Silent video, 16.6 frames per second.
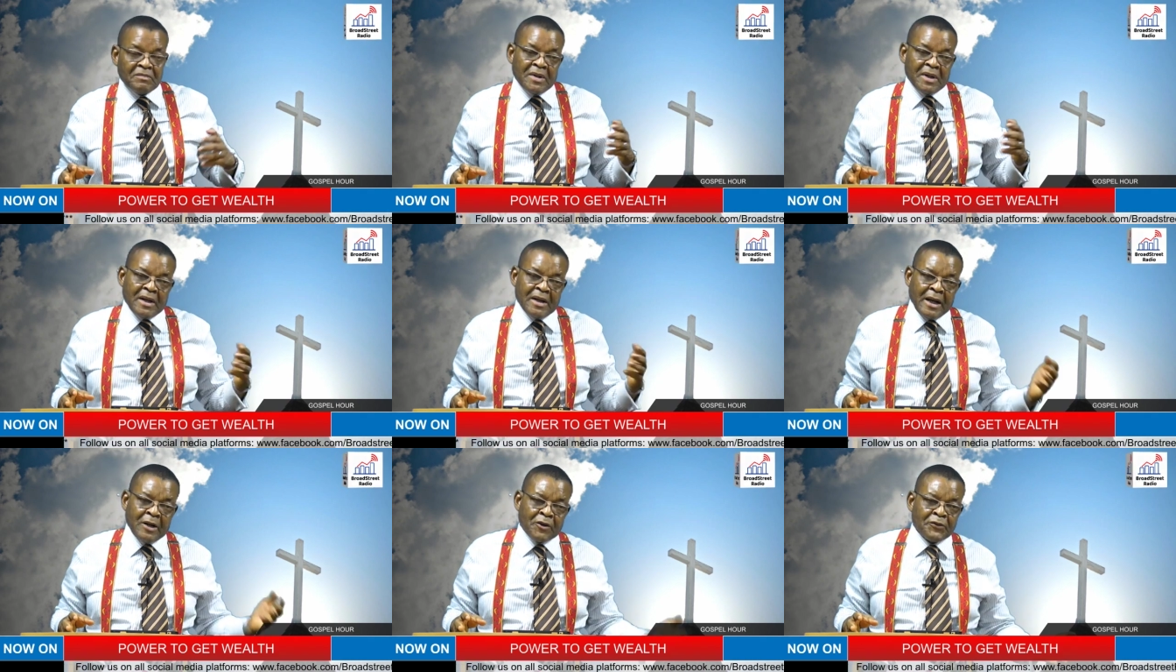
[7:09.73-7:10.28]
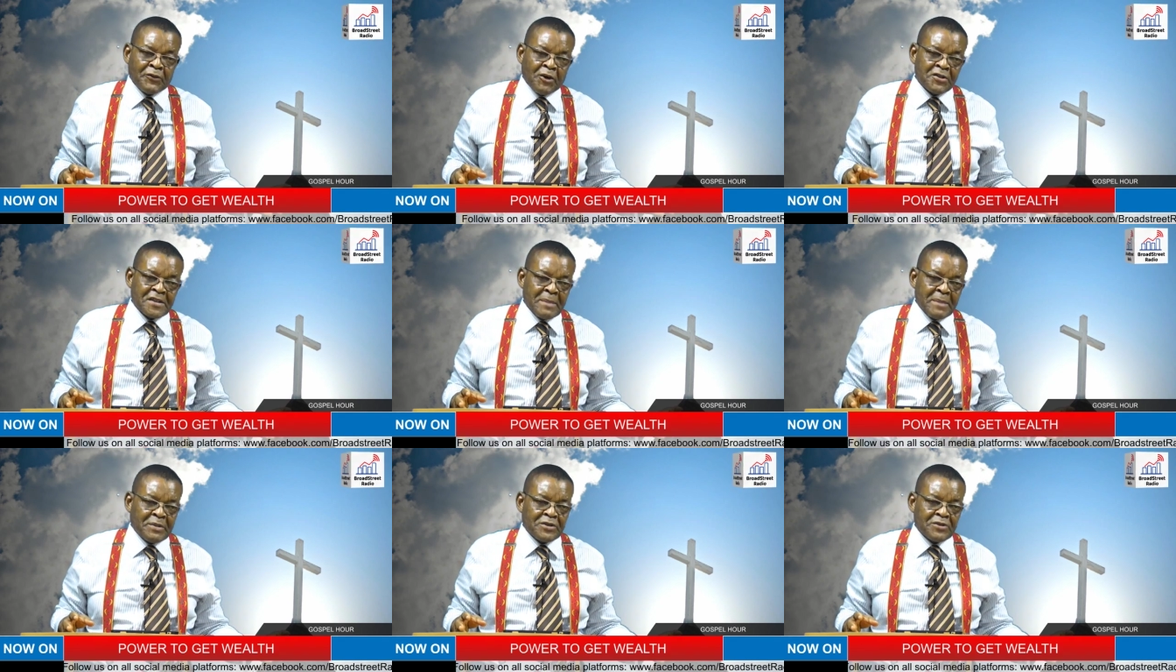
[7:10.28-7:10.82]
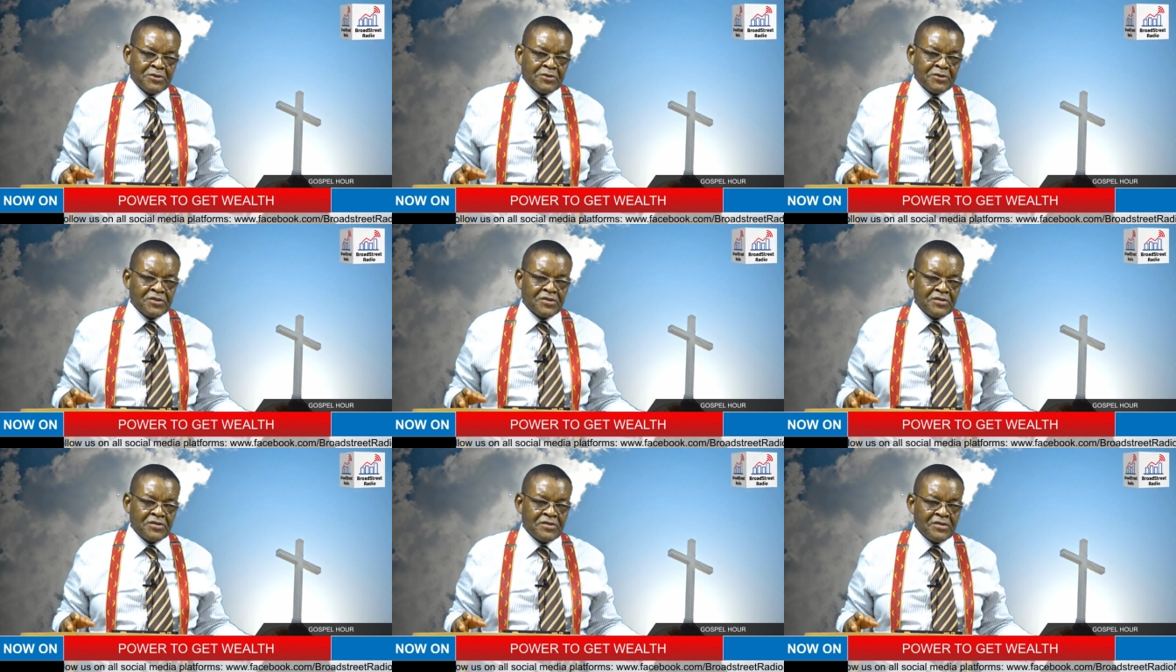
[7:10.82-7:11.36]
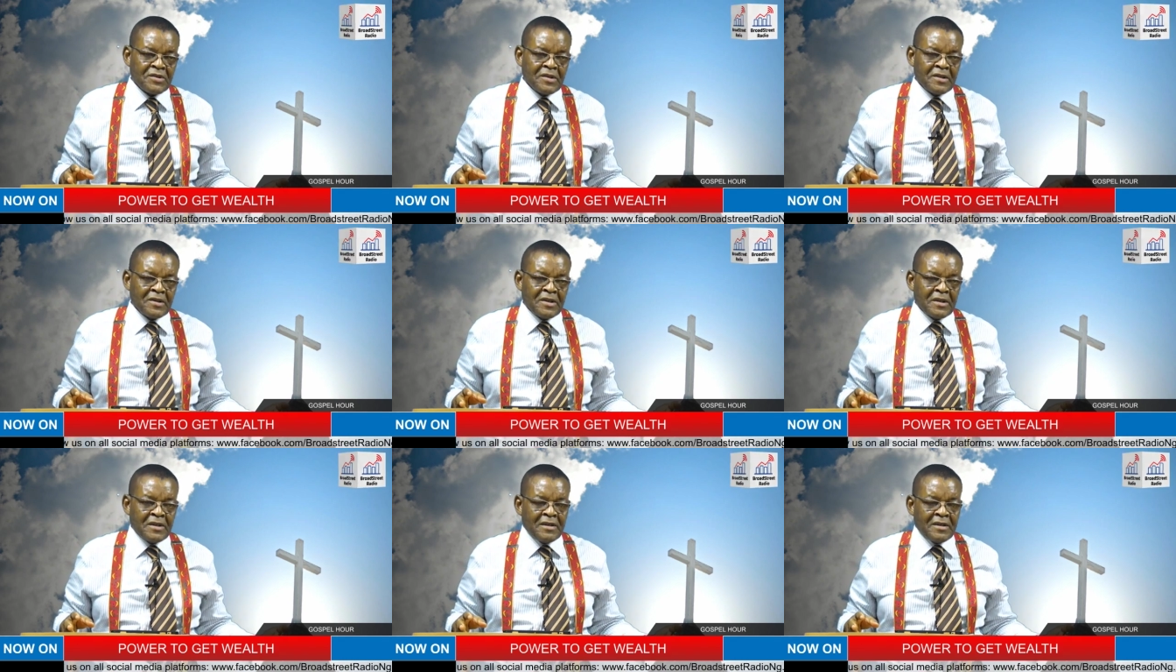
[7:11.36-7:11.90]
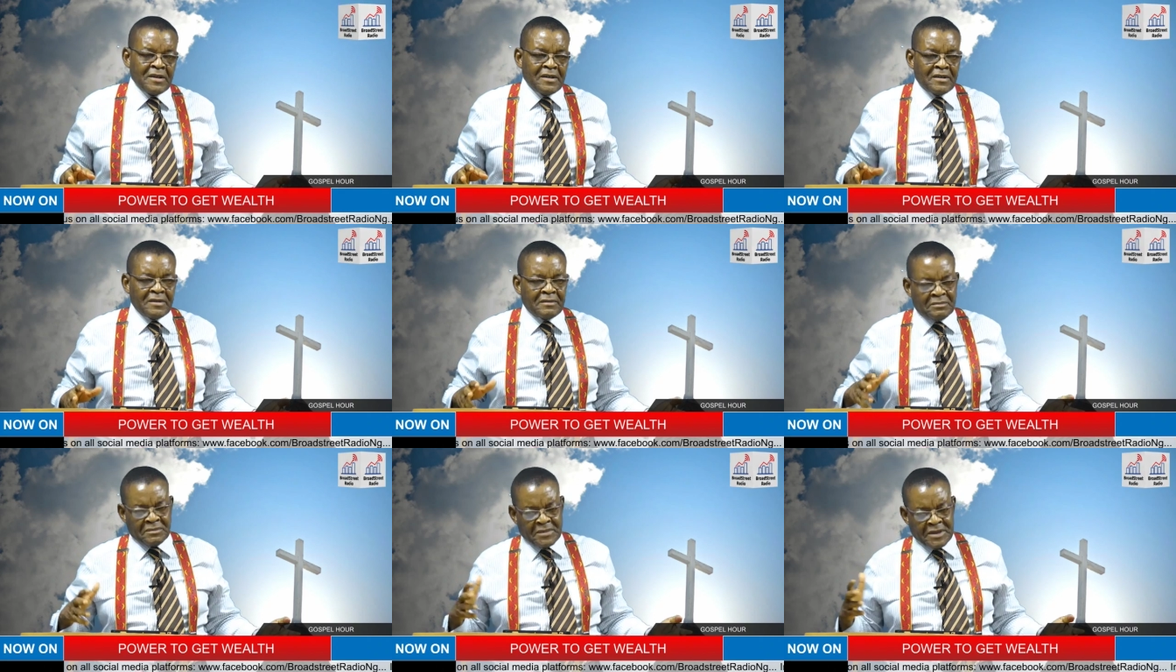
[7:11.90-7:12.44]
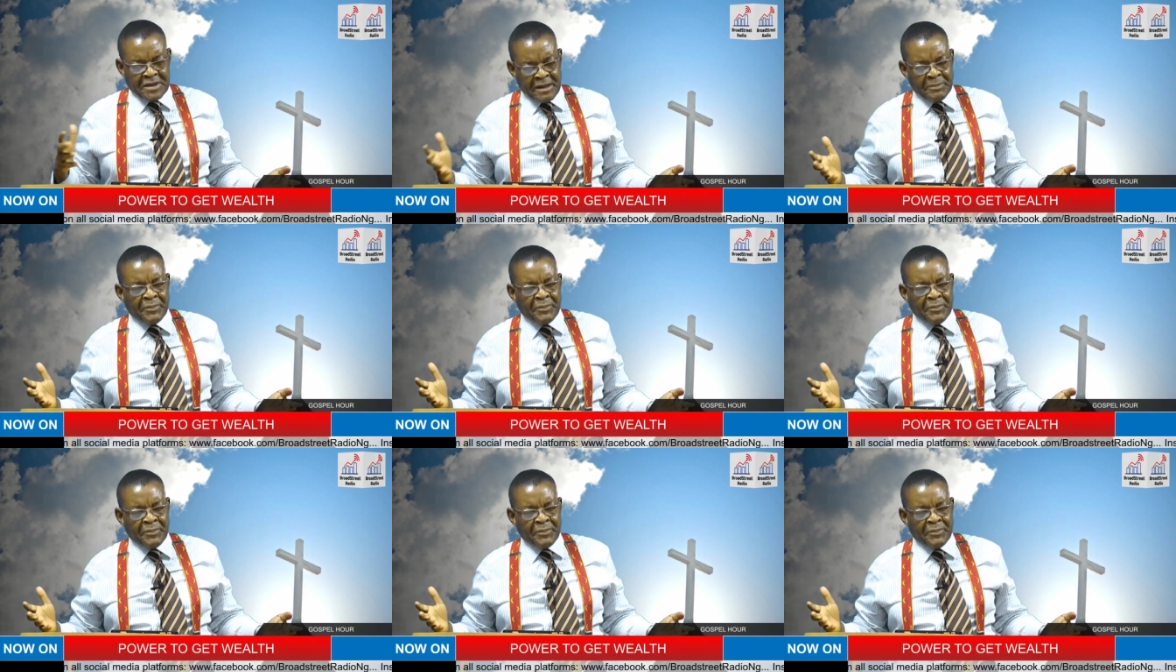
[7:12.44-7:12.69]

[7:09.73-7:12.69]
and of course the epistles the